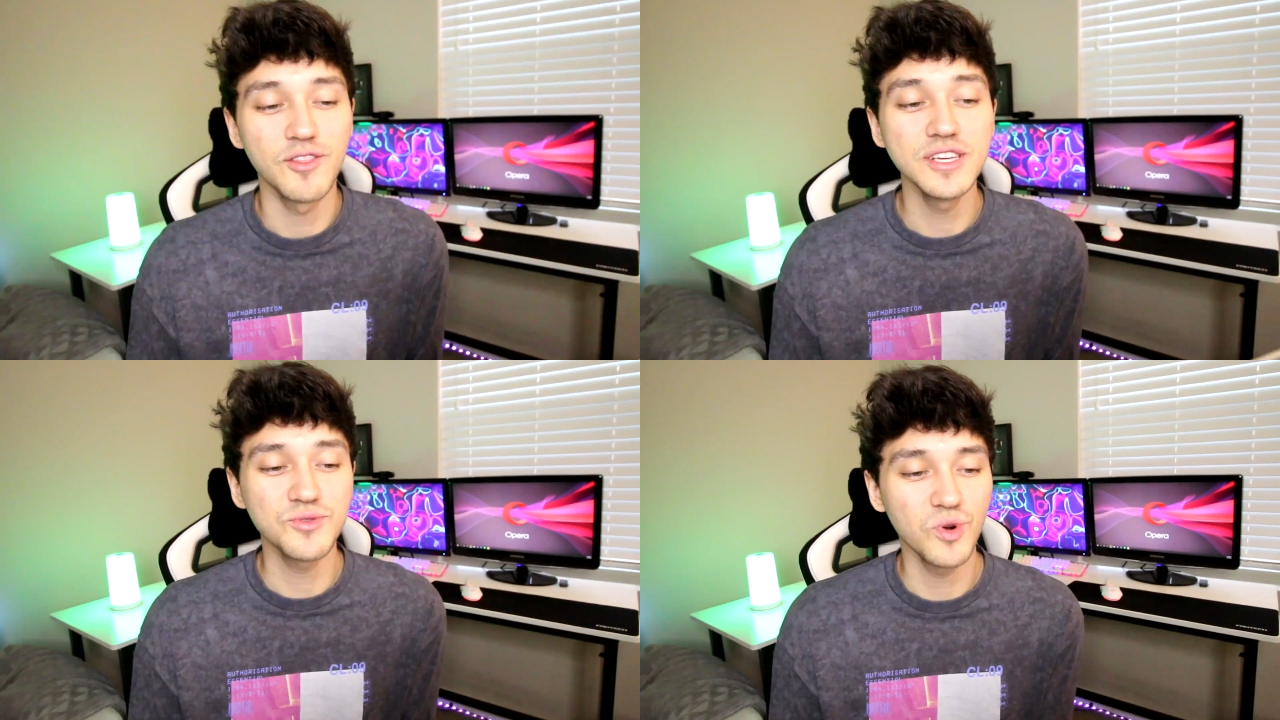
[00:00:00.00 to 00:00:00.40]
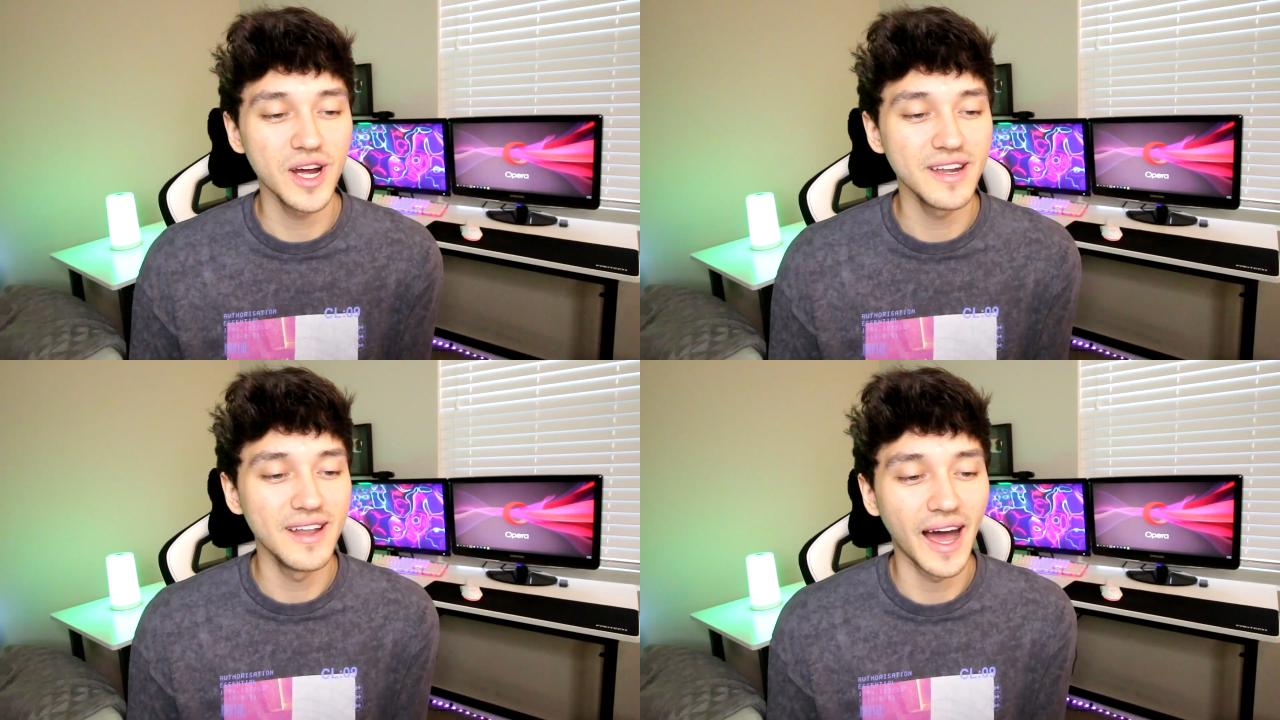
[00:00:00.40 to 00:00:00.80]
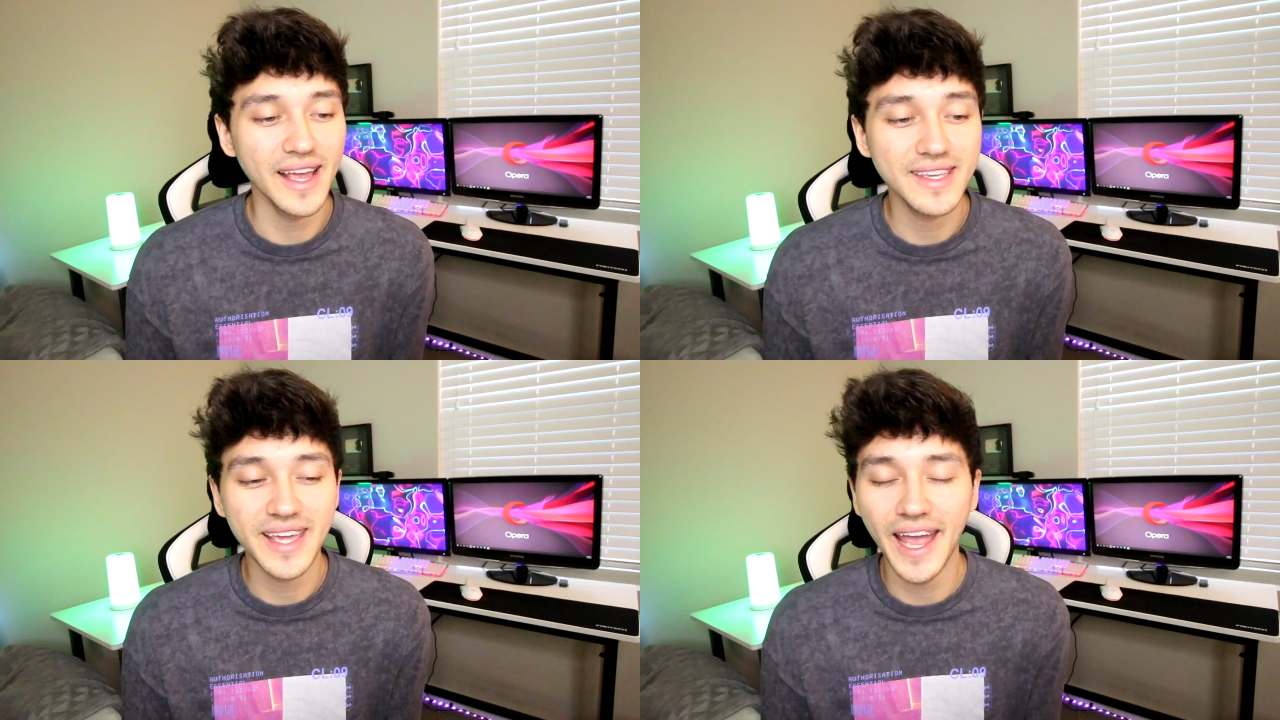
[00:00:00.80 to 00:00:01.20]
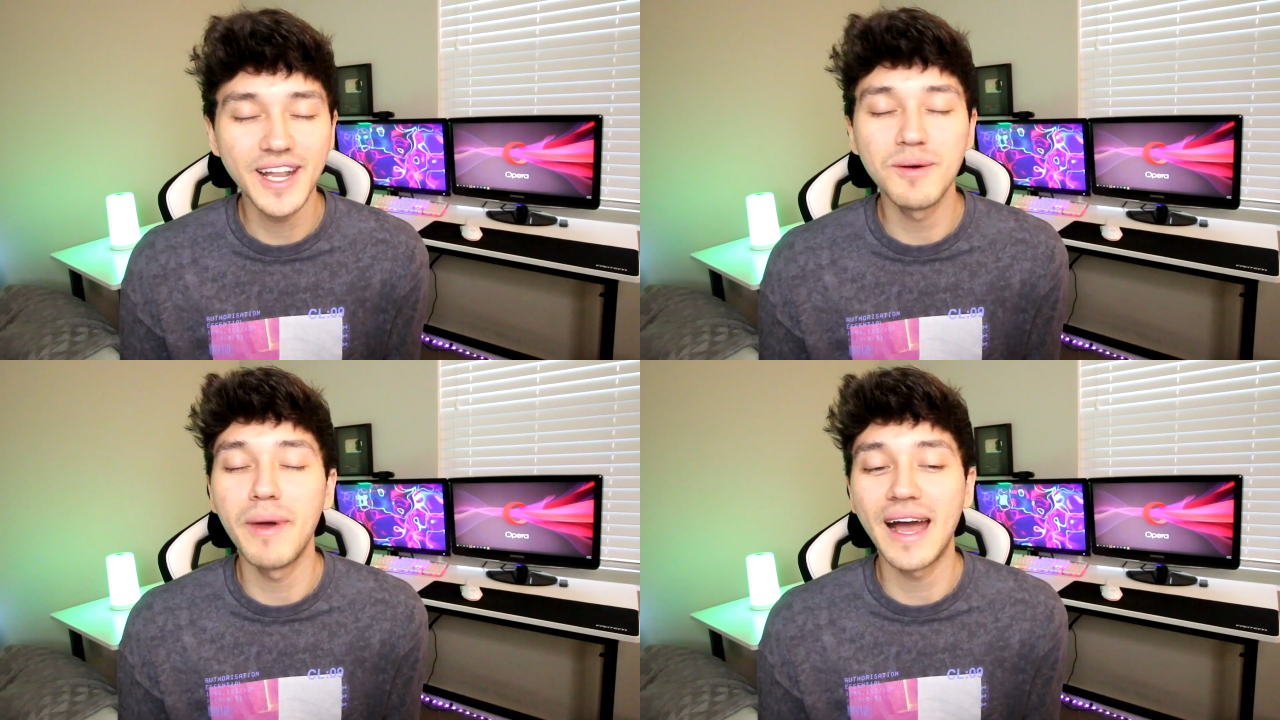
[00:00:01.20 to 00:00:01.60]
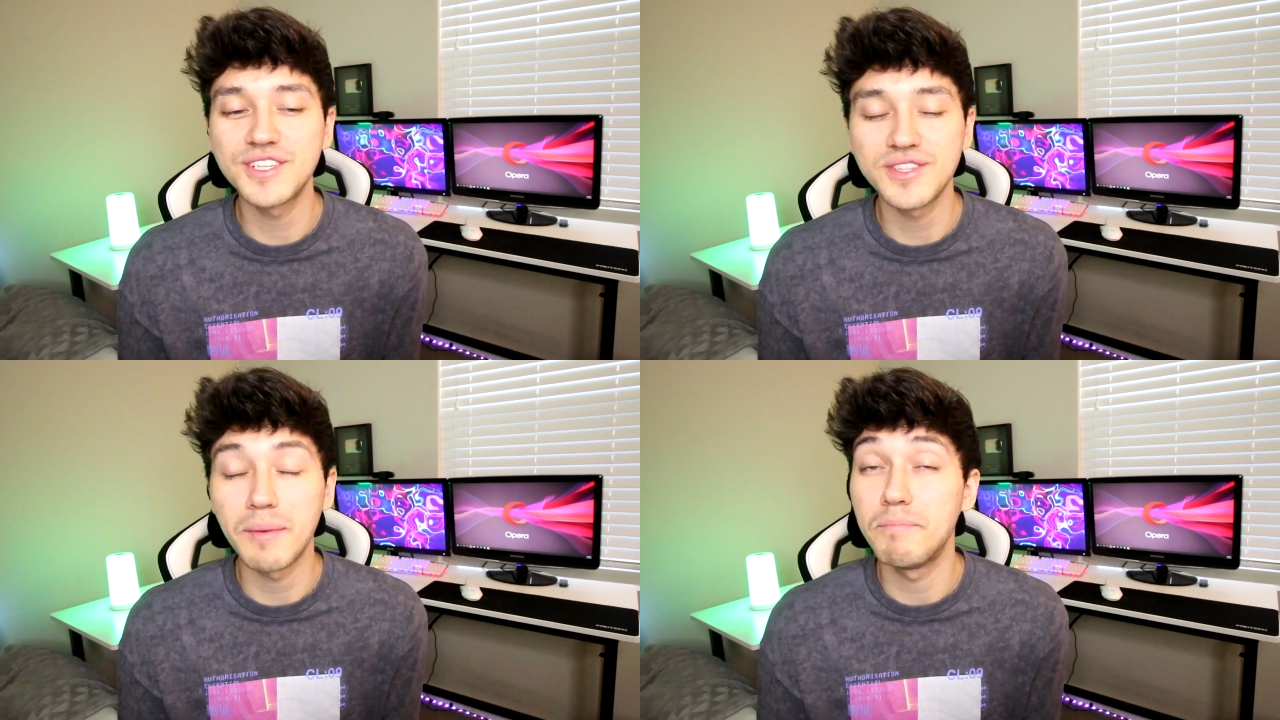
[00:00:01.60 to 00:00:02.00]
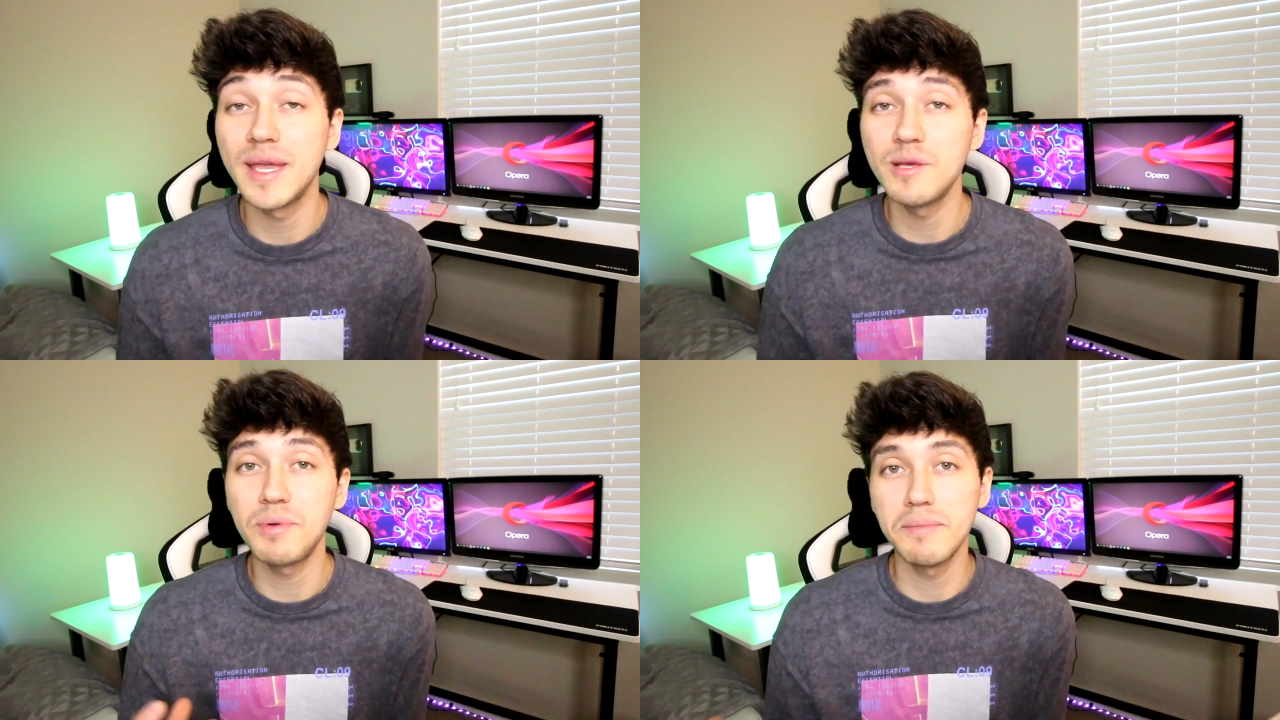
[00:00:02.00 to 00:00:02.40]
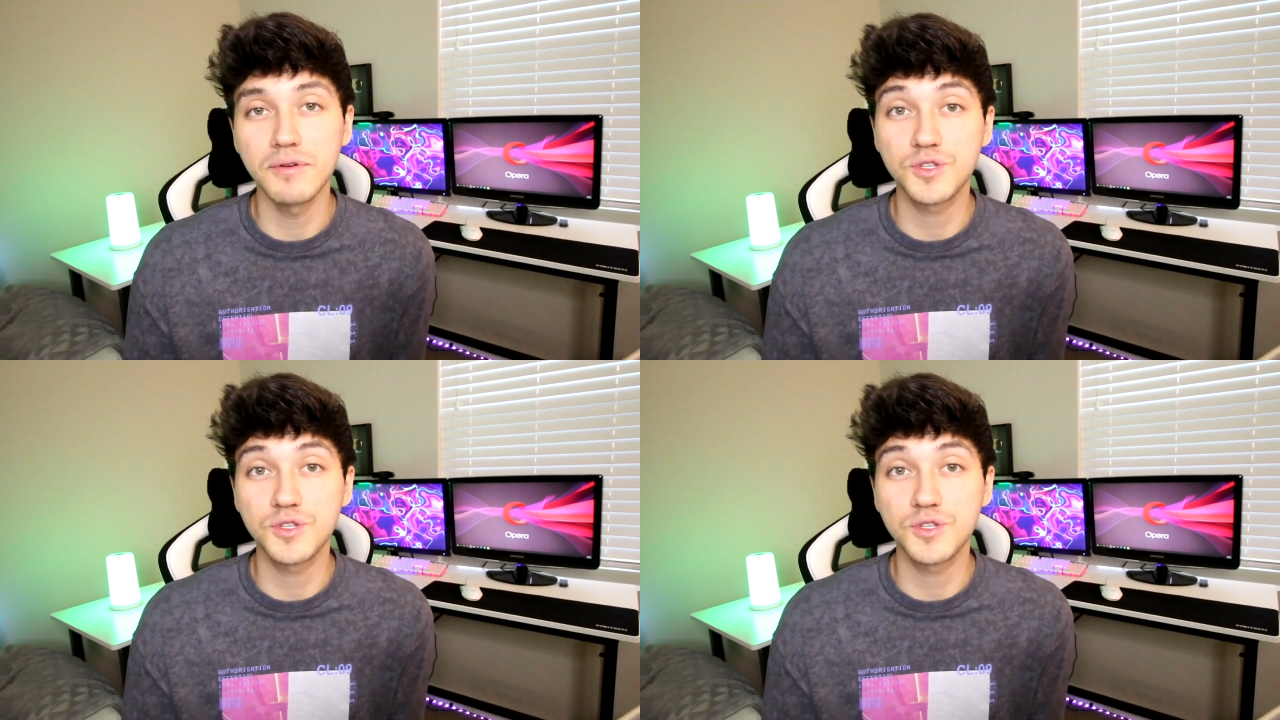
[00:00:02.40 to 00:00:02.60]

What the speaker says: this one, I can't imagine that many people